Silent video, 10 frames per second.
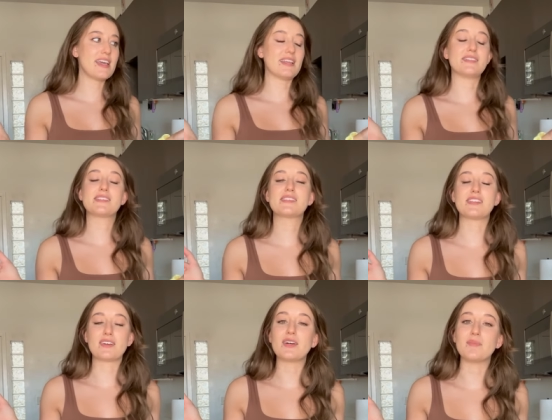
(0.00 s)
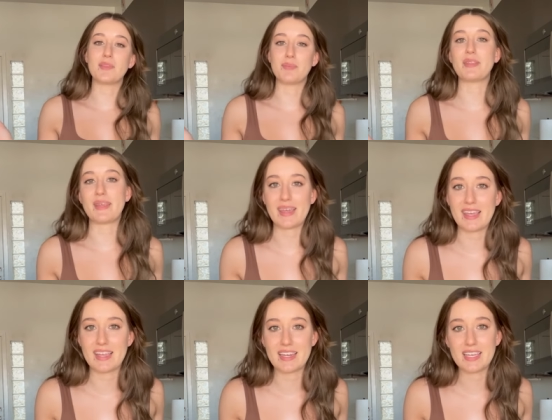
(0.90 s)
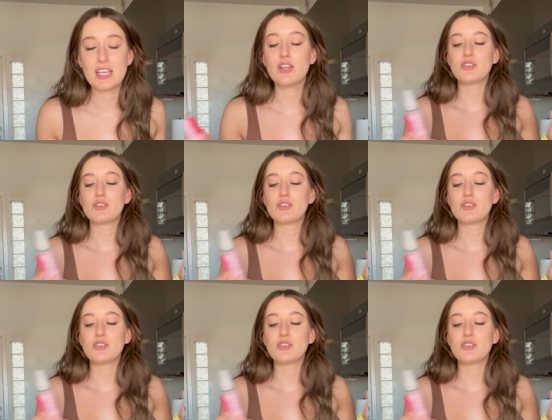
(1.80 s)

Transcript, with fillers: and stunk up the plane.